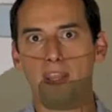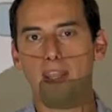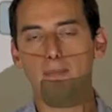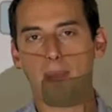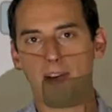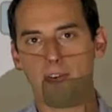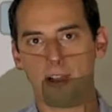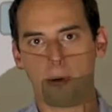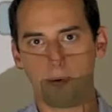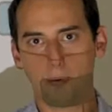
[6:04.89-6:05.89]
Imagine
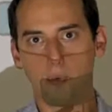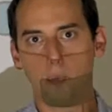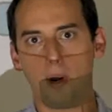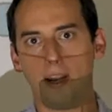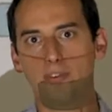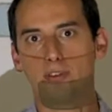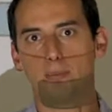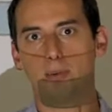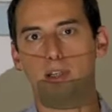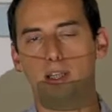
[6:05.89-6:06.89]
that we would weigh
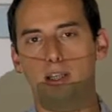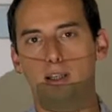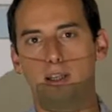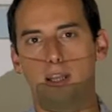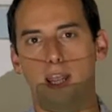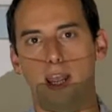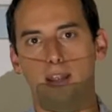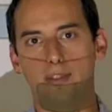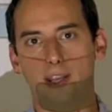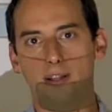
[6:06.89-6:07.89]
somebody
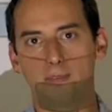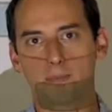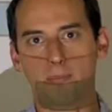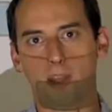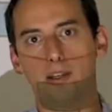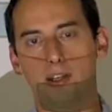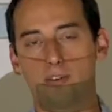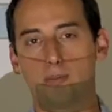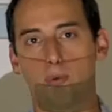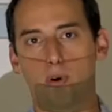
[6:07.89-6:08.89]
and then, and
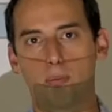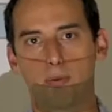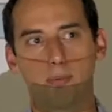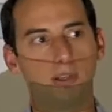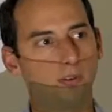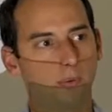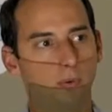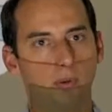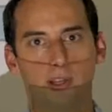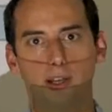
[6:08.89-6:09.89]
here's the morbid bit, we
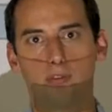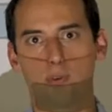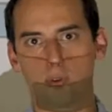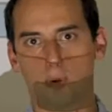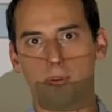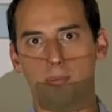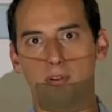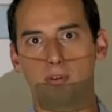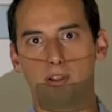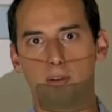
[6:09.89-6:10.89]
would then have to chop them
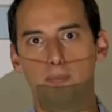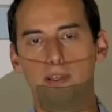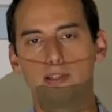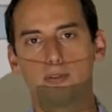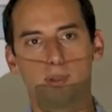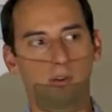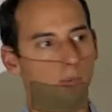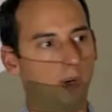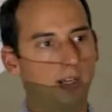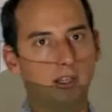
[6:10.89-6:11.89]
into little pieces. We could
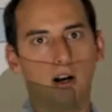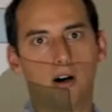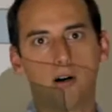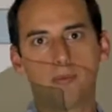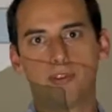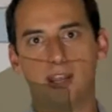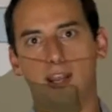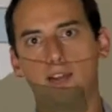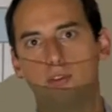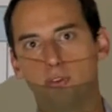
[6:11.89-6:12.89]
weigh the arms, the
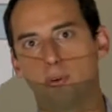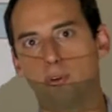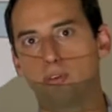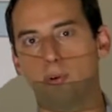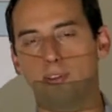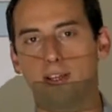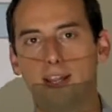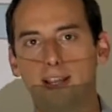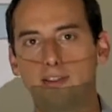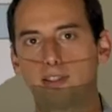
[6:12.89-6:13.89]
head, the torso and the
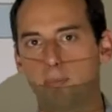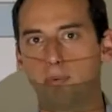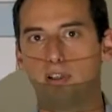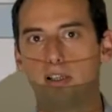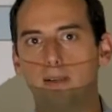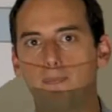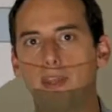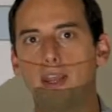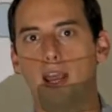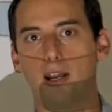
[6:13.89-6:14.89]
legs separately
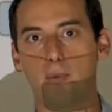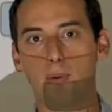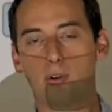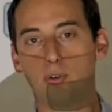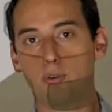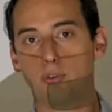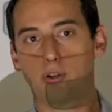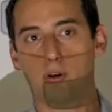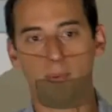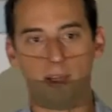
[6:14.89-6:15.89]
and then we could use the
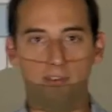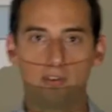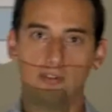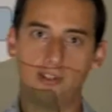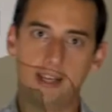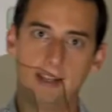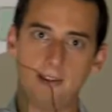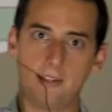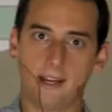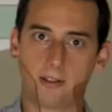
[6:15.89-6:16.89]
combination of the
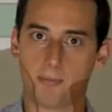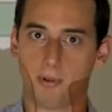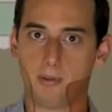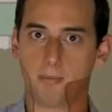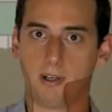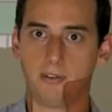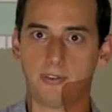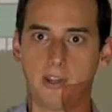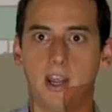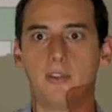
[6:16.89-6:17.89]
intact body
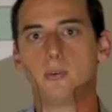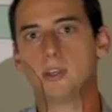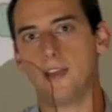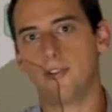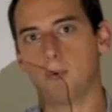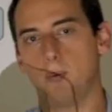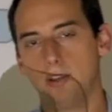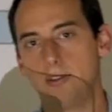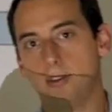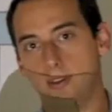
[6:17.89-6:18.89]
mass together
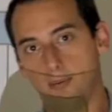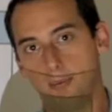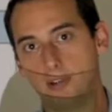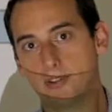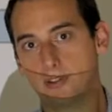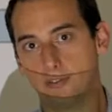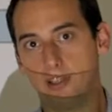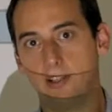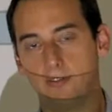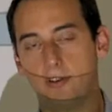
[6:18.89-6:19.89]
with the masses of
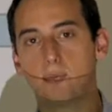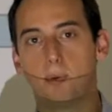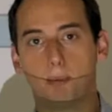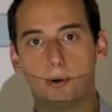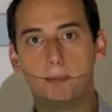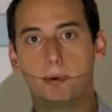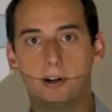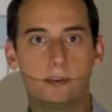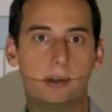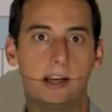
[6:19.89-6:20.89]
the individual body
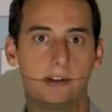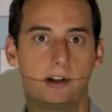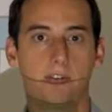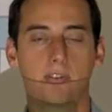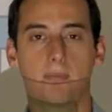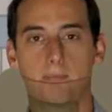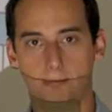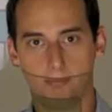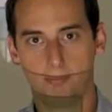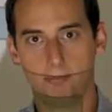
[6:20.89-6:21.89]
parts we get after
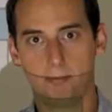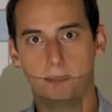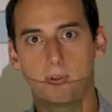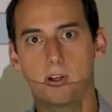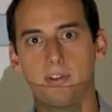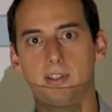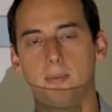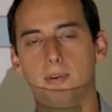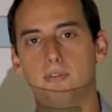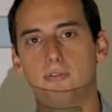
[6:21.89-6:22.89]
cutting
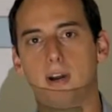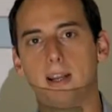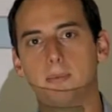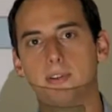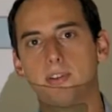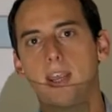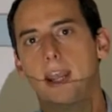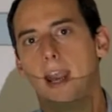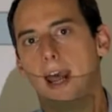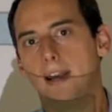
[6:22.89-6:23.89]
them into fragments.
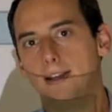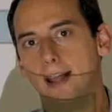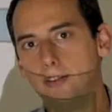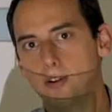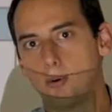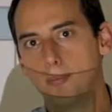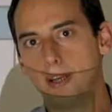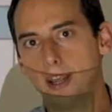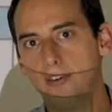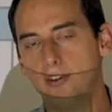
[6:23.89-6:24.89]
And that
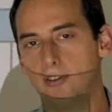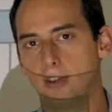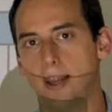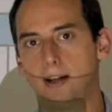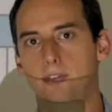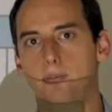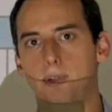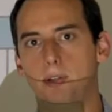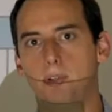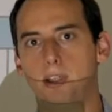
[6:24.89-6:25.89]
combination is likely to be
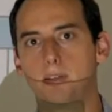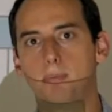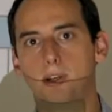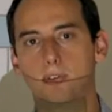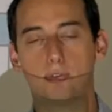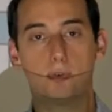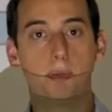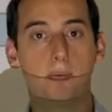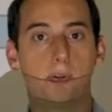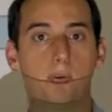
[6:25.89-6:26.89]
unique because two
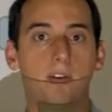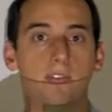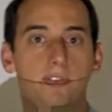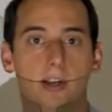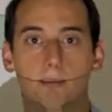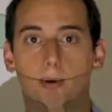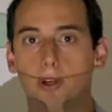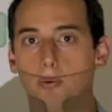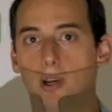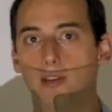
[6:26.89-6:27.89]
people who have the same
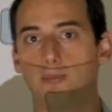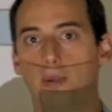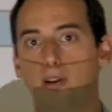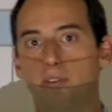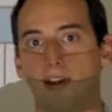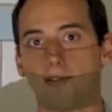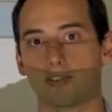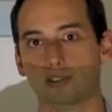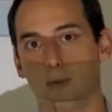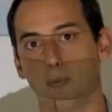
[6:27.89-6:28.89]
body weight may not have the
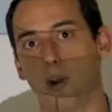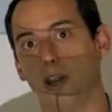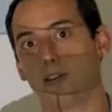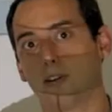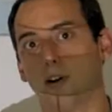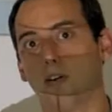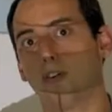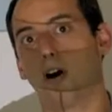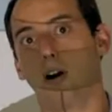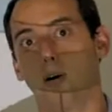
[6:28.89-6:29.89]
same weight of
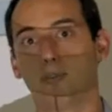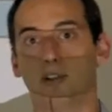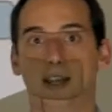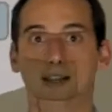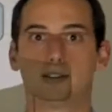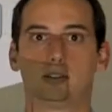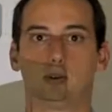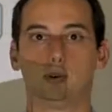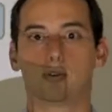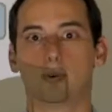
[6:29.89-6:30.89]
arms, legs,
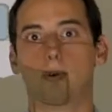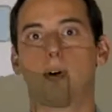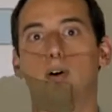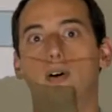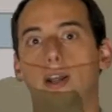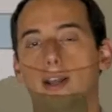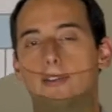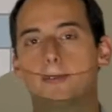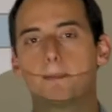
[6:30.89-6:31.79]
torso, or head.